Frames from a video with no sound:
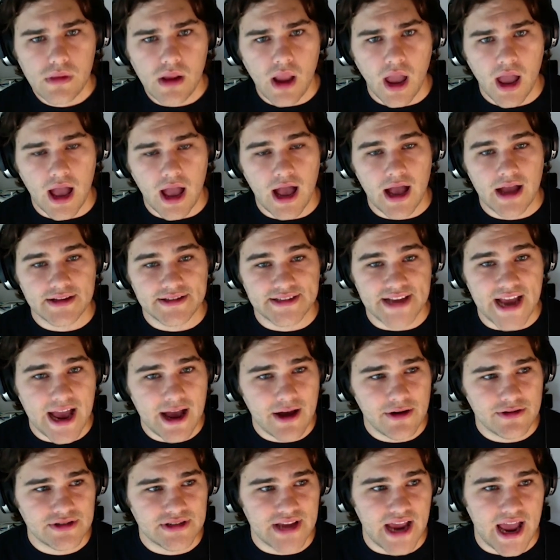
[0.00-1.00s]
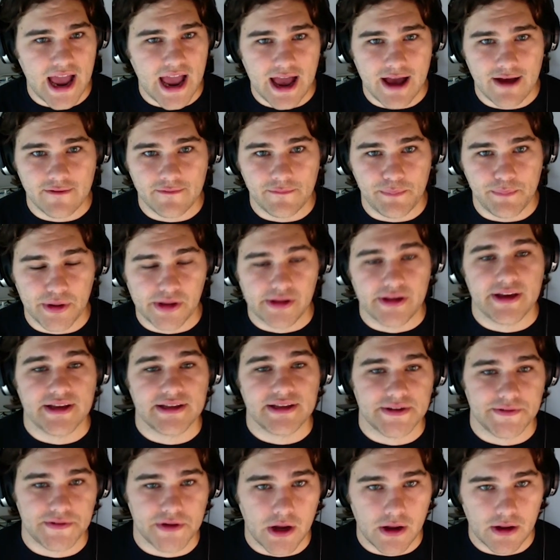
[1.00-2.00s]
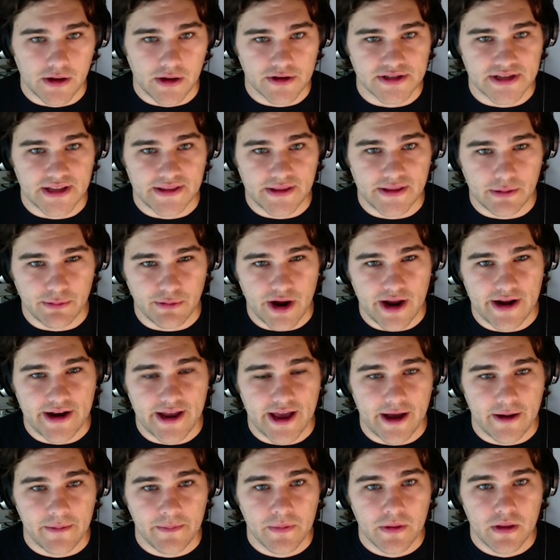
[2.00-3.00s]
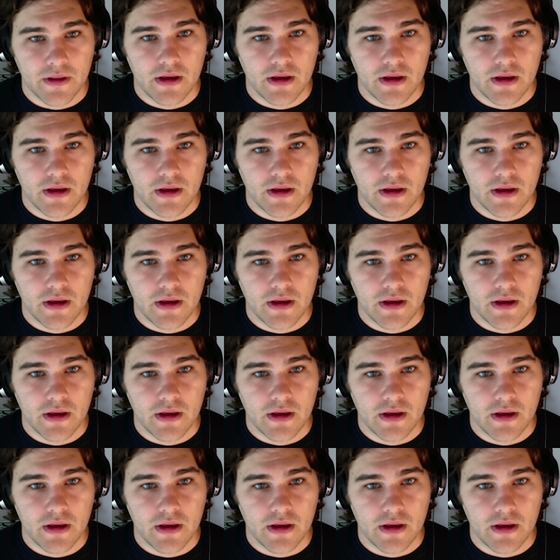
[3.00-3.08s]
DAOs have billions of dollars in them right now,